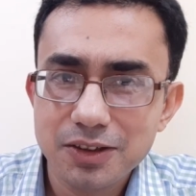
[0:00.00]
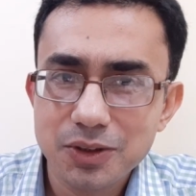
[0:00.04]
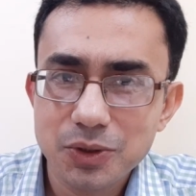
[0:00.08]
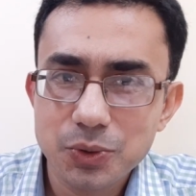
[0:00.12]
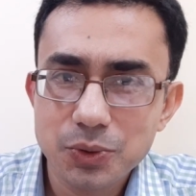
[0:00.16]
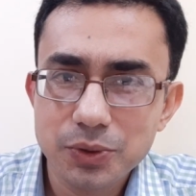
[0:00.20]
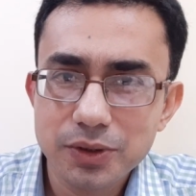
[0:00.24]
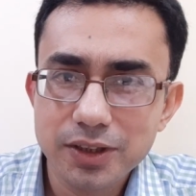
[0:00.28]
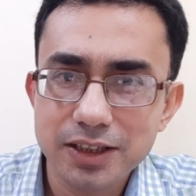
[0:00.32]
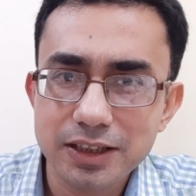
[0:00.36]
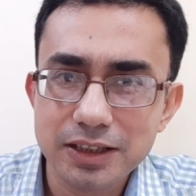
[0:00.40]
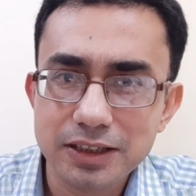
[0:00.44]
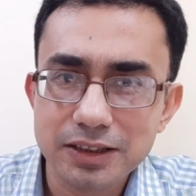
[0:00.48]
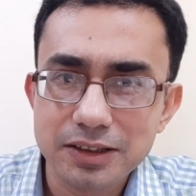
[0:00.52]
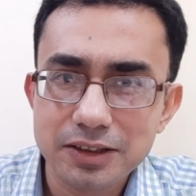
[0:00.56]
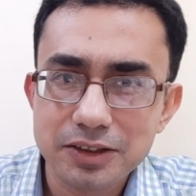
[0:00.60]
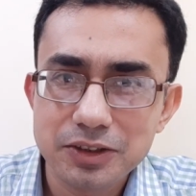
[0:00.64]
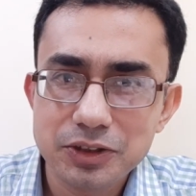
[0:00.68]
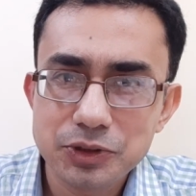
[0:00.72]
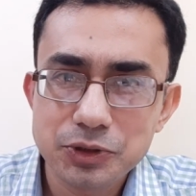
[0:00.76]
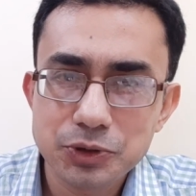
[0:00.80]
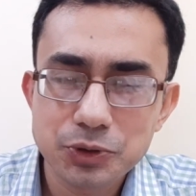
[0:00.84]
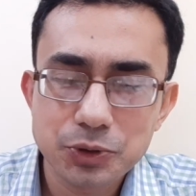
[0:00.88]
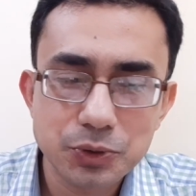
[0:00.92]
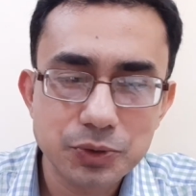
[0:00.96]
Okay,
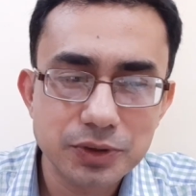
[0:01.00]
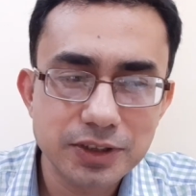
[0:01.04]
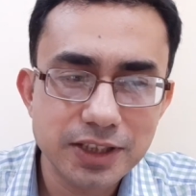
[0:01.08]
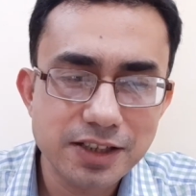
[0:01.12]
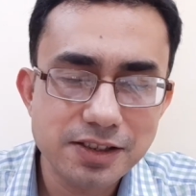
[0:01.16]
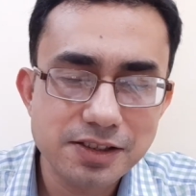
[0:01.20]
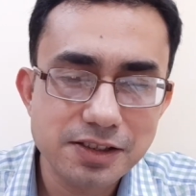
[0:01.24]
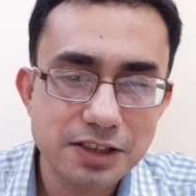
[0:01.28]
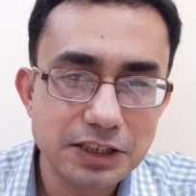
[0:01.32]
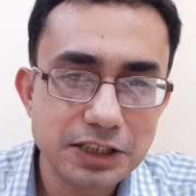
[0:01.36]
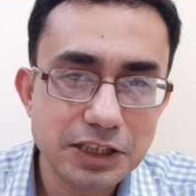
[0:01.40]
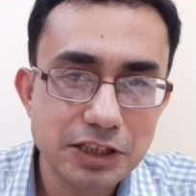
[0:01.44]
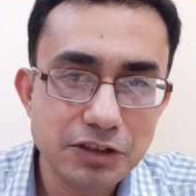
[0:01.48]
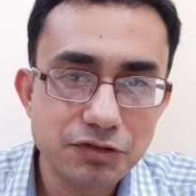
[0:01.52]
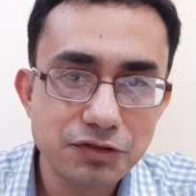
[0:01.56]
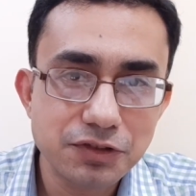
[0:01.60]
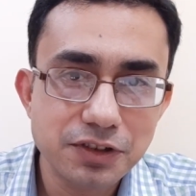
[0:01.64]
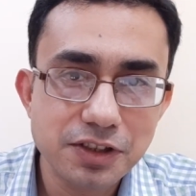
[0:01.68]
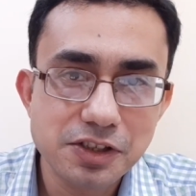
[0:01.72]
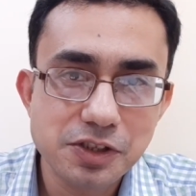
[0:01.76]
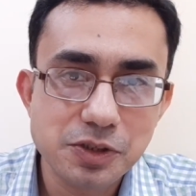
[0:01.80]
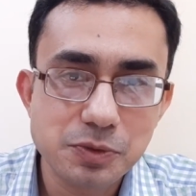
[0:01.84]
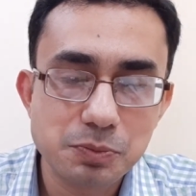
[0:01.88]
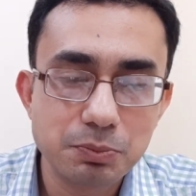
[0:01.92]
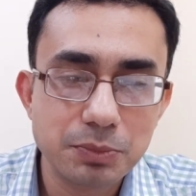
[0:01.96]
so there is a
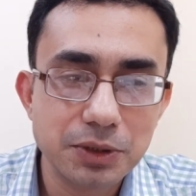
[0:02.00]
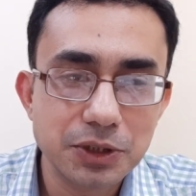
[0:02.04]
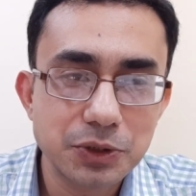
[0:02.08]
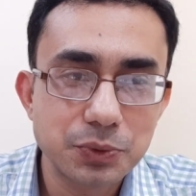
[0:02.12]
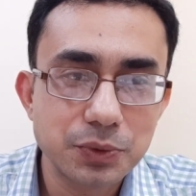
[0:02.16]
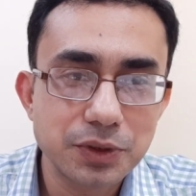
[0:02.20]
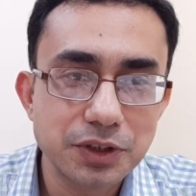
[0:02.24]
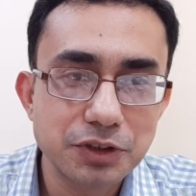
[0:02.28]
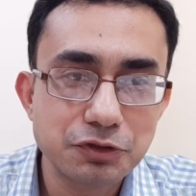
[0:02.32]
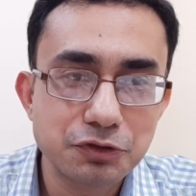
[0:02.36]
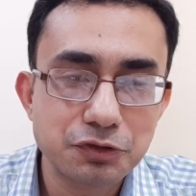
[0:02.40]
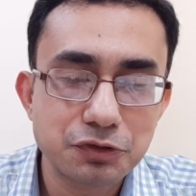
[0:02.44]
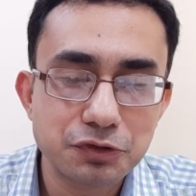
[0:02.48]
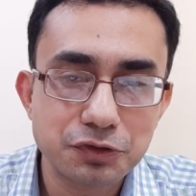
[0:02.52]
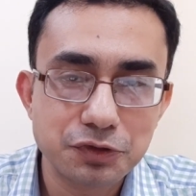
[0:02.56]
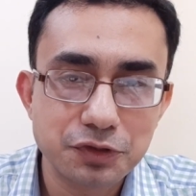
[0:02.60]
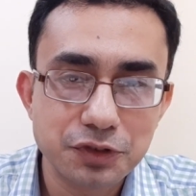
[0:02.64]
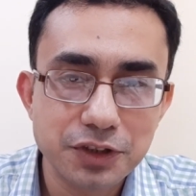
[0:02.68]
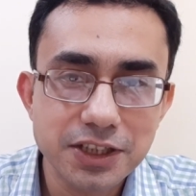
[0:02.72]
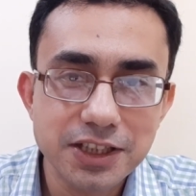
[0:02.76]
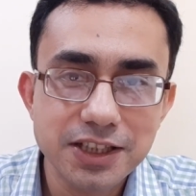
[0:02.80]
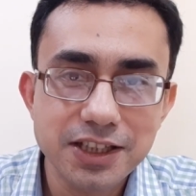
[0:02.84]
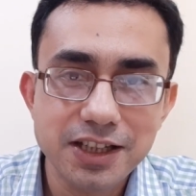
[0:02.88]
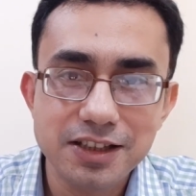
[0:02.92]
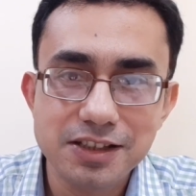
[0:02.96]
difference between
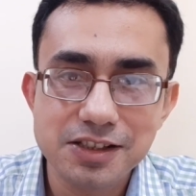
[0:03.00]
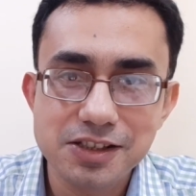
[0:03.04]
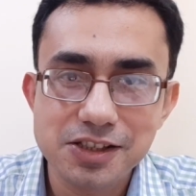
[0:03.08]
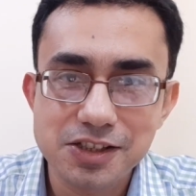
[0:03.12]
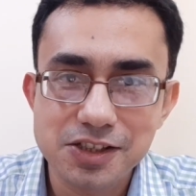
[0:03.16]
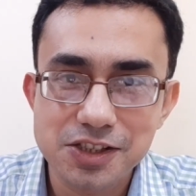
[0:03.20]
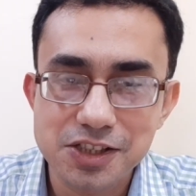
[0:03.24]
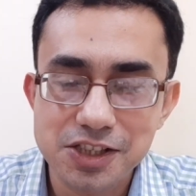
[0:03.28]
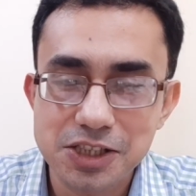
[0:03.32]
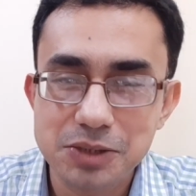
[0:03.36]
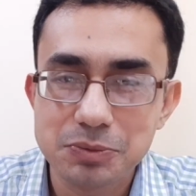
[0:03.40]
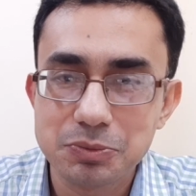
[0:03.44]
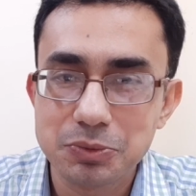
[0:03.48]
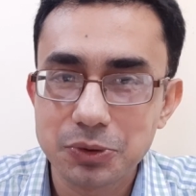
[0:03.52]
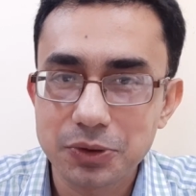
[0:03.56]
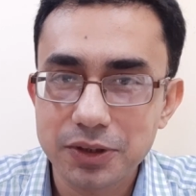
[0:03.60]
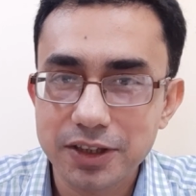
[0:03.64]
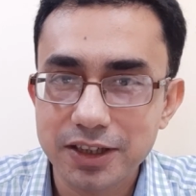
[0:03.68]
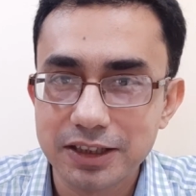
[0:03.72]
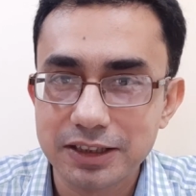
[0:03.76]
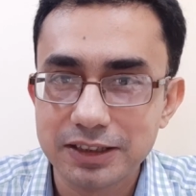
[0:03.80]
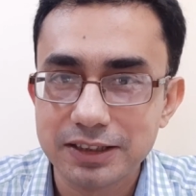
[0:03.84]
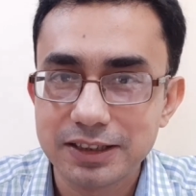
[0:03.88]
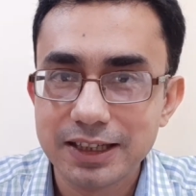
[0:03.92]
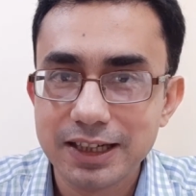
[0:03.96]
free and cheap.
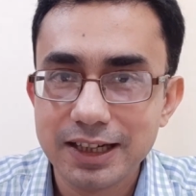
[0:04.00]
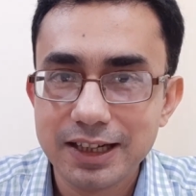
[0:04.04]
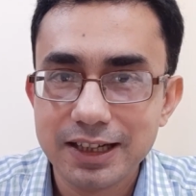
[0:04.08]
Okay,